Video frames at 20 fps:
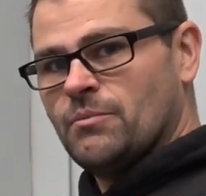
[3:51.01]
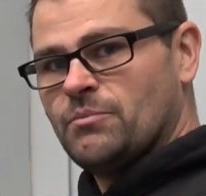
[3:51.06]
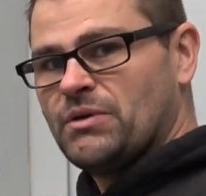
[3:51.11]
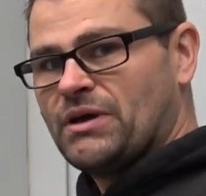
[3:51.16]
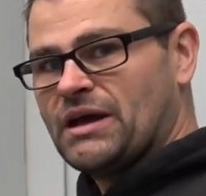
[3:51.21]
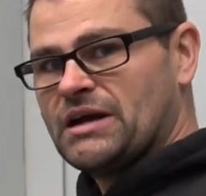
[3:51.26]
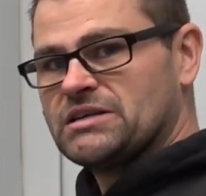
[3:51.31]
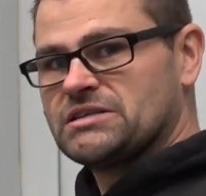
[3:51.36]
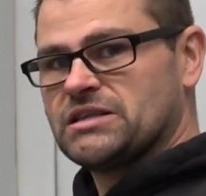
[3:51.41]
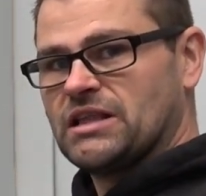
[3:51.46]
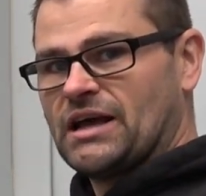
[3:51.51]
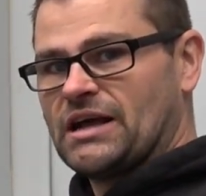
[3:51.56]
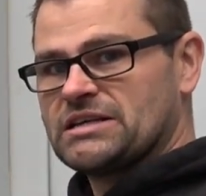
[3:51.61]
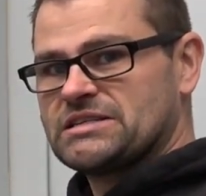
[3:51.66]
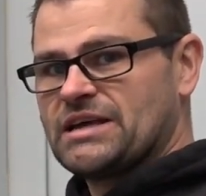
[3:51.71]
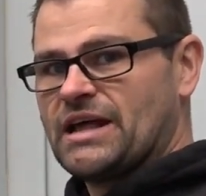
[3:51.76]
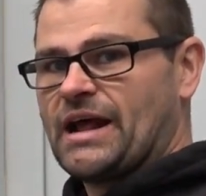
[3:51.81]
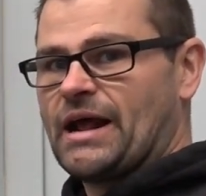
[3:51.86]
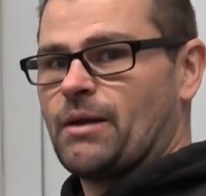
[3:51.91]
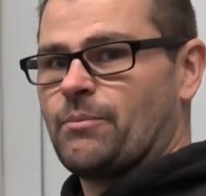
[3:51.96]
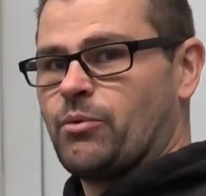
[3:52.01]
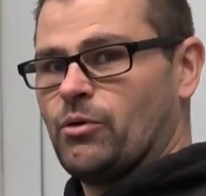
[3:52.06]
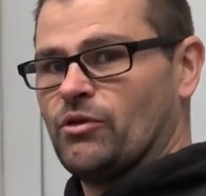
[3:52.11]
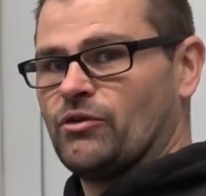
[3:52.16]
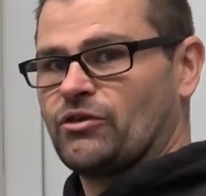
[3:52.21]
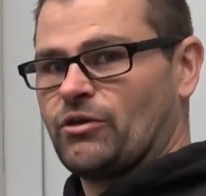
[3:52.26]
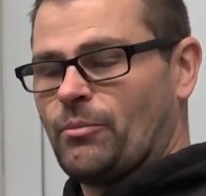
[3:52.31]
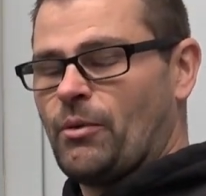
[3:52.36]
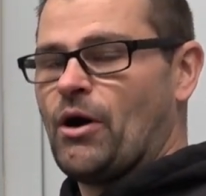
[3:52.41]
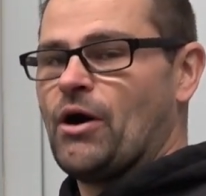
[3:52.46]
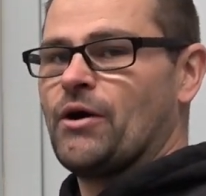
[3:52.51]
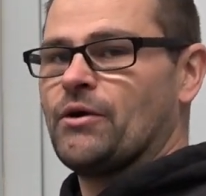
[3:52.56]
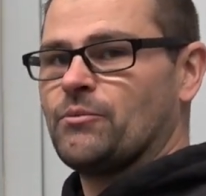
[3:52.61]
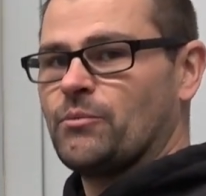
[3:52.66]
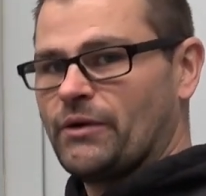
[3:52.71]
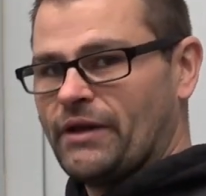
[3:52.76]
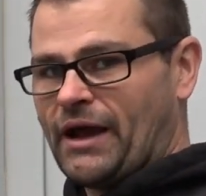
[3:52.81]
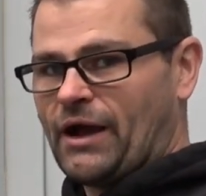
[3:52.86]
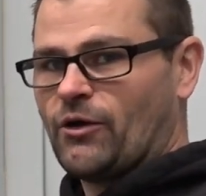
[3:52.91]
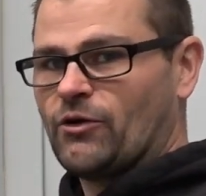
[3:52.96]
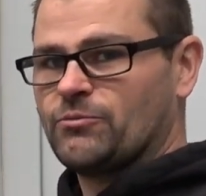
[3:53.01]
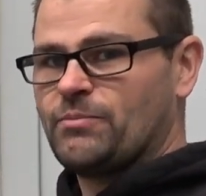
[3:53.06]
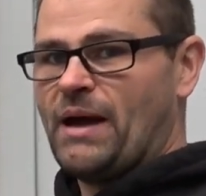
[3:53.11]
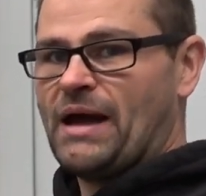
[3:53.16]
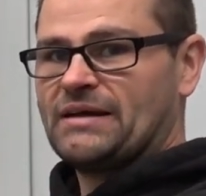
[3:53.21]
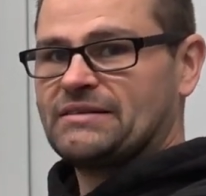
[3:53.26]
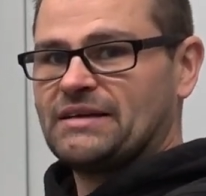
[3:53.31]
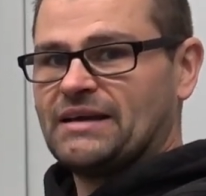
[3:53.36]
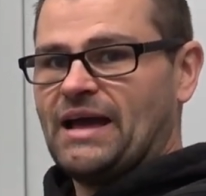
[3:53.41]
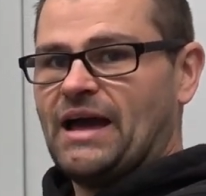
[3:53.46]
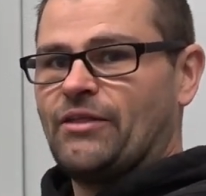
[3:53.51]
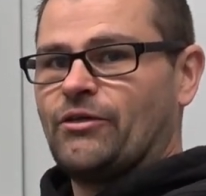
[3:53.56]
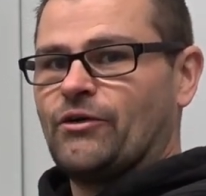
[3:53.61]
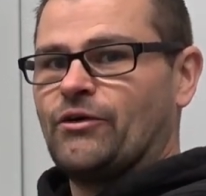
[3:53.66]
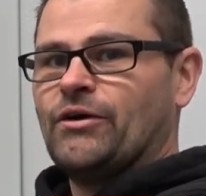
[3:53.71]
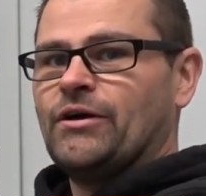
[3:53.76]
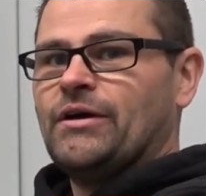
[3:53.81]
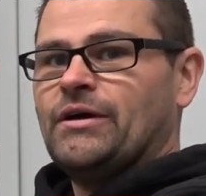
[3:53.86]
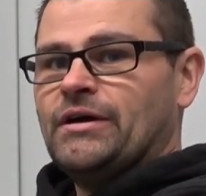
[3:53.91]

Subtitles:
because like I said, I gotta pull this apart. When that goes back together,